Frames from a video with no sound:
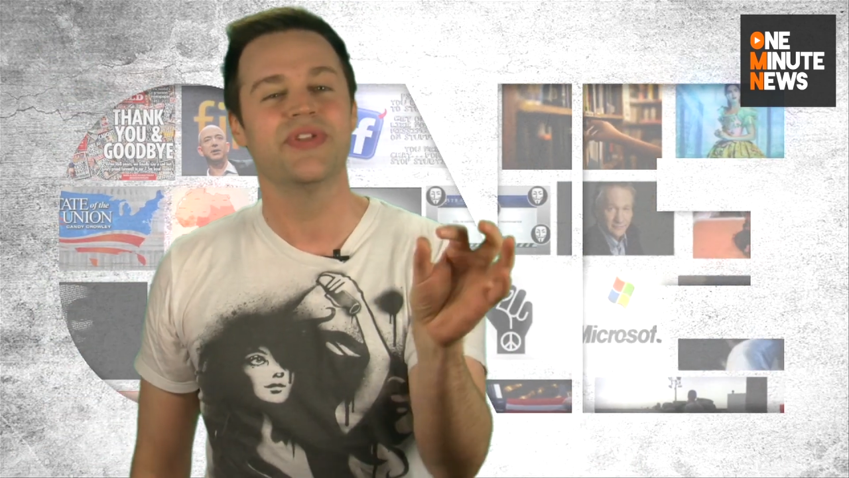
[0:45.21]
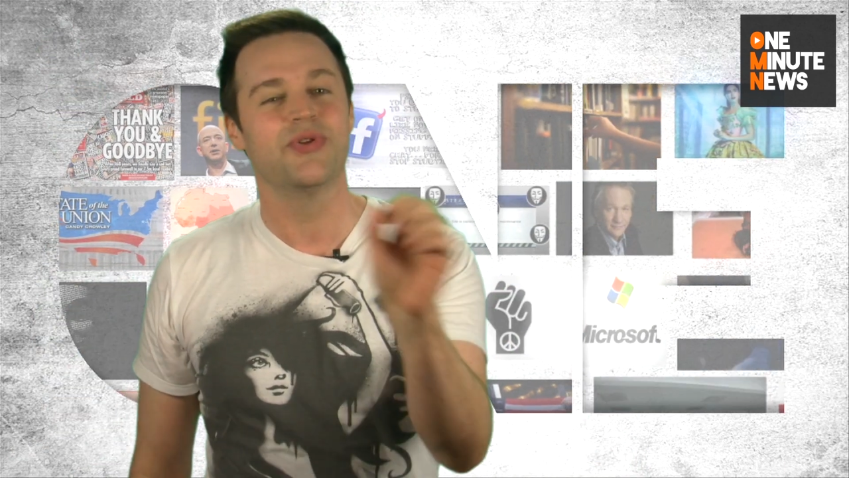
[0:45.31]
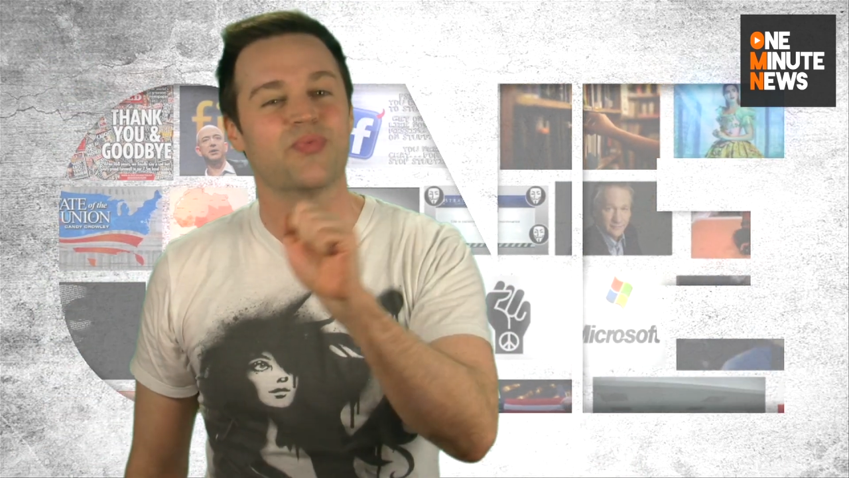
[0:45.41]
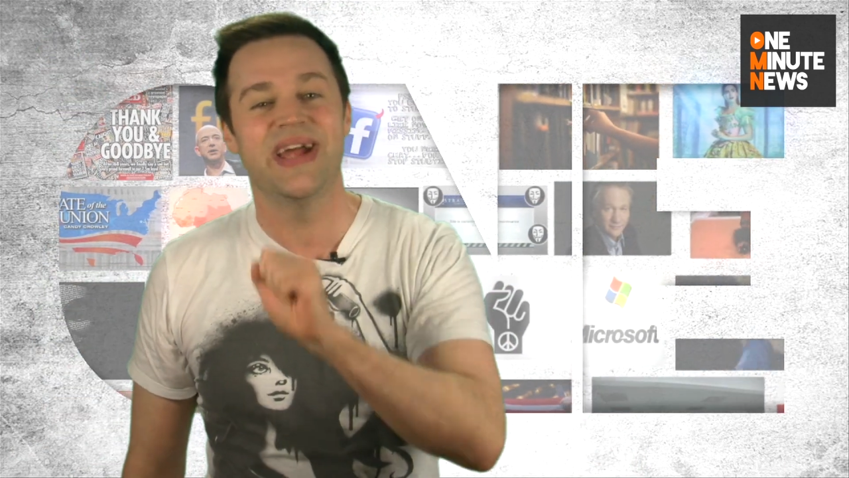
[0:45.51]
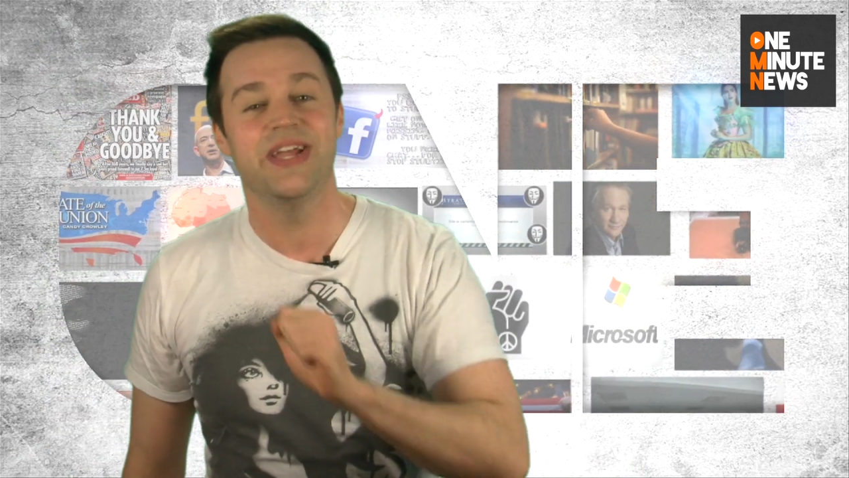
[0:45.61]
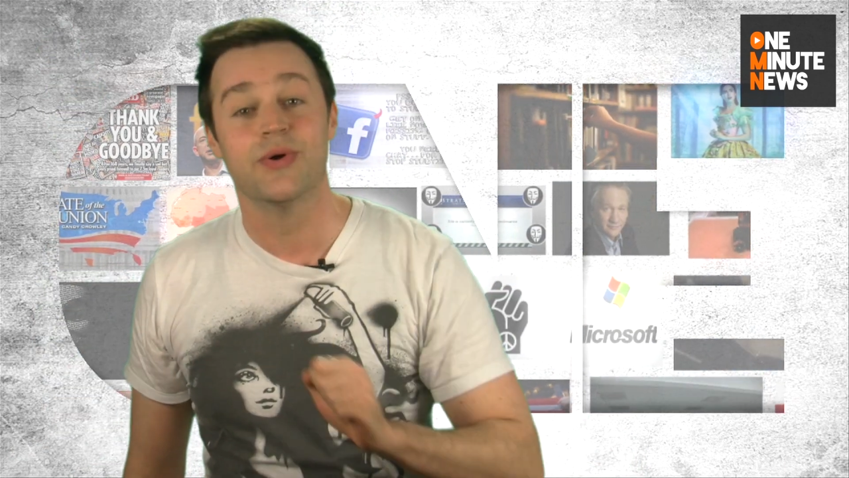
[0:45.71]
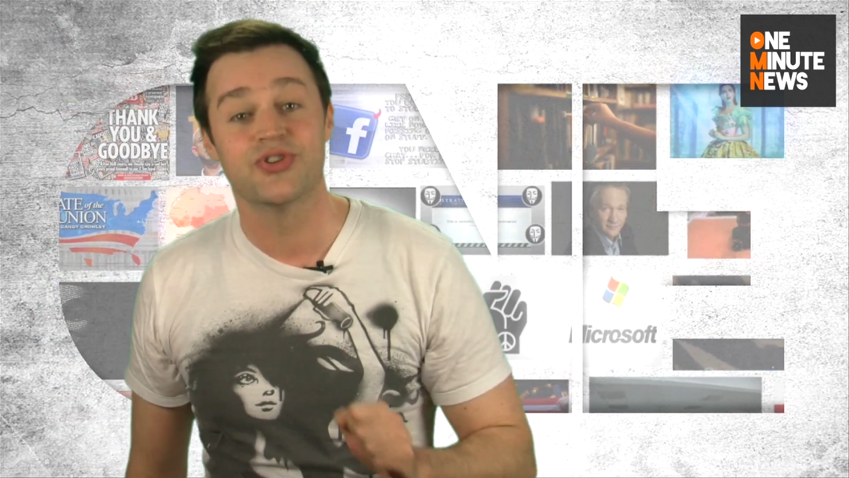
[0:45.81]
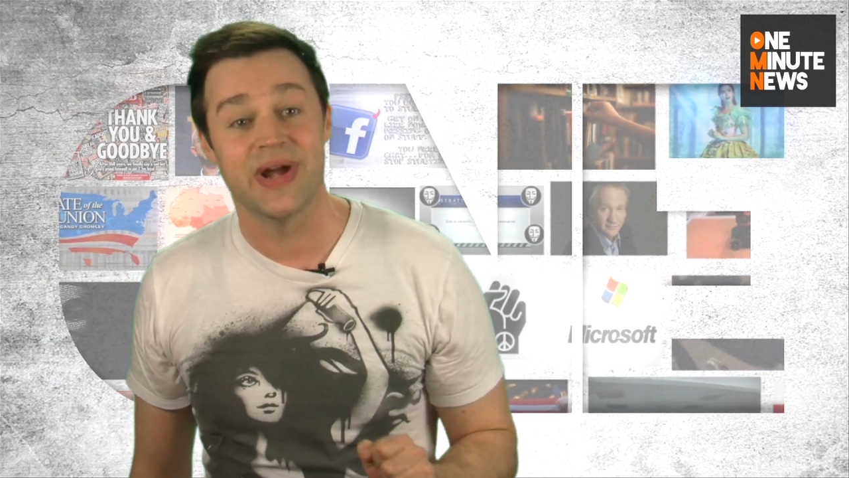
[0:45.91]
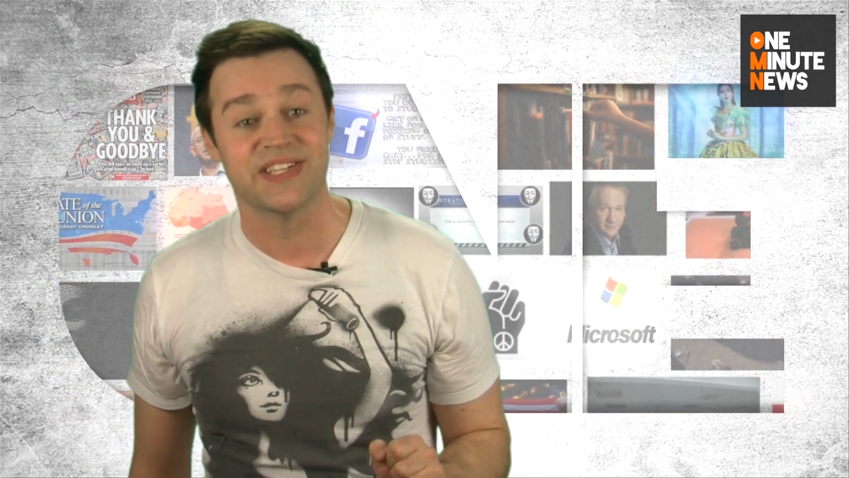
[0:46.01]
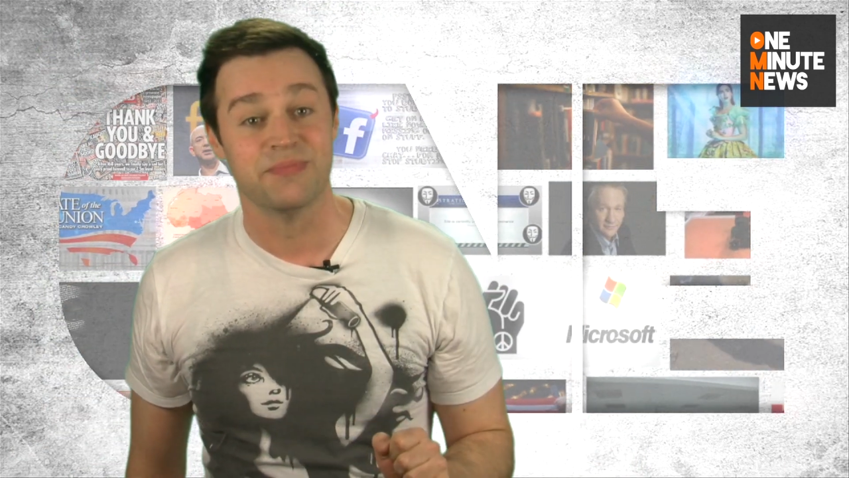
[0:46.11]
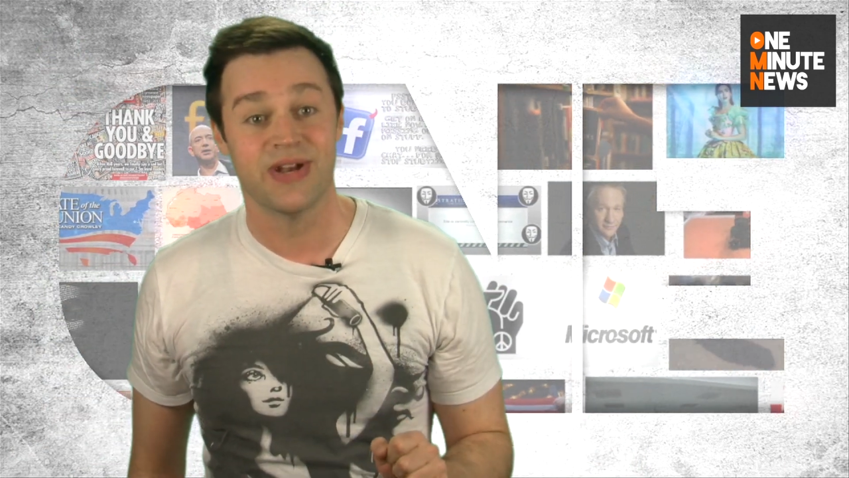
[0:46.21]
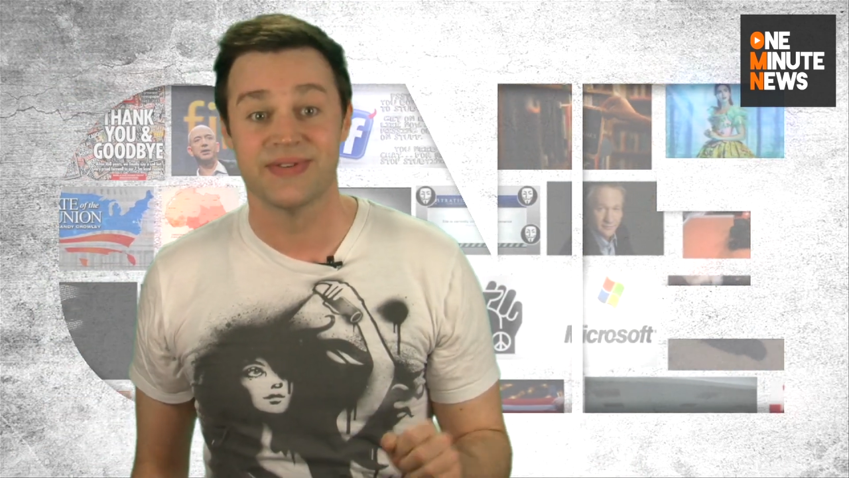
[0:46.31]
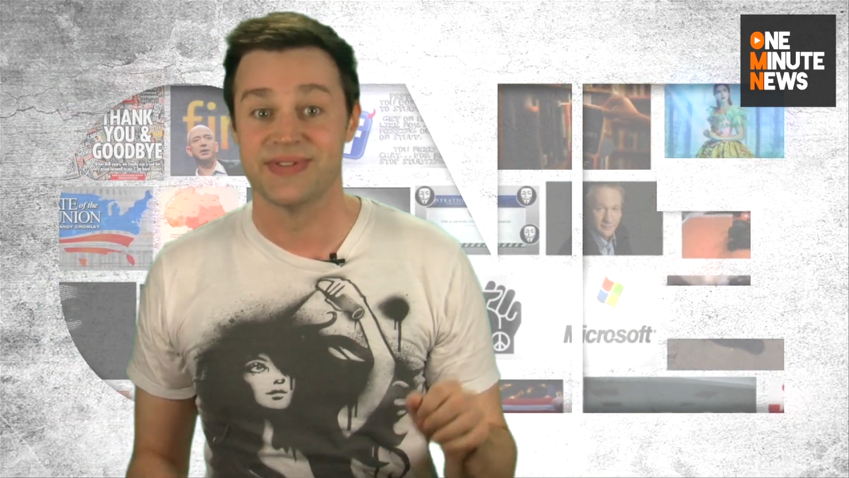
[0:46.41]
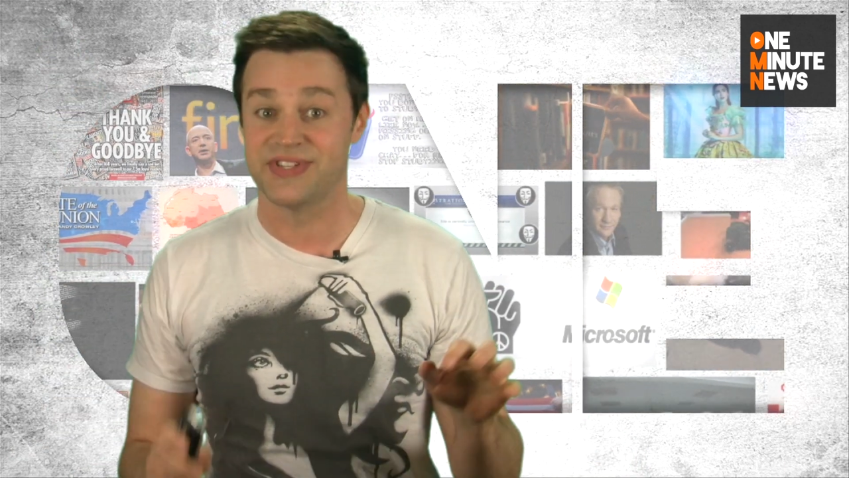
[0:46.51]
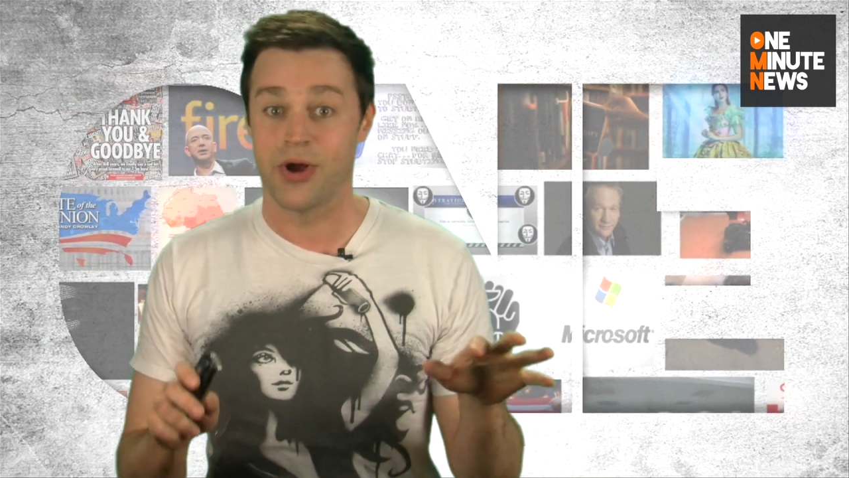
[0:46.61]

little radio transmitters and